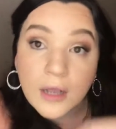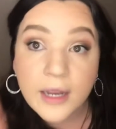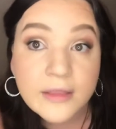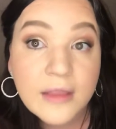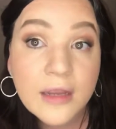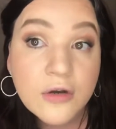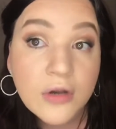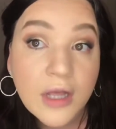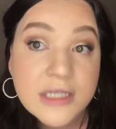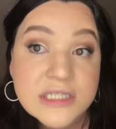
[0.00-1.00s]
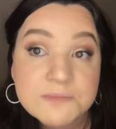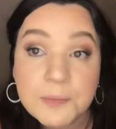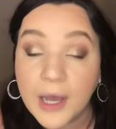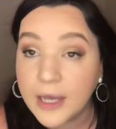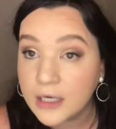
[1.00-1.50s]
and they are not
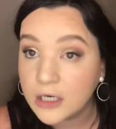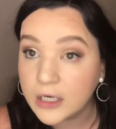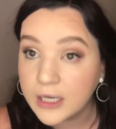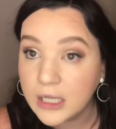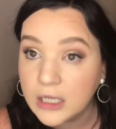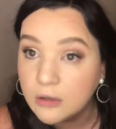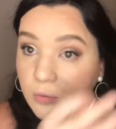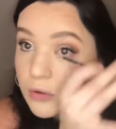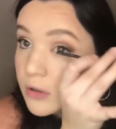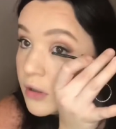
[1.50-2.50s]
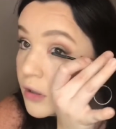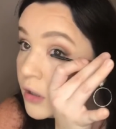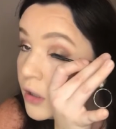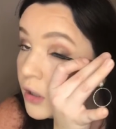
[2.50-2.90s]
spidery or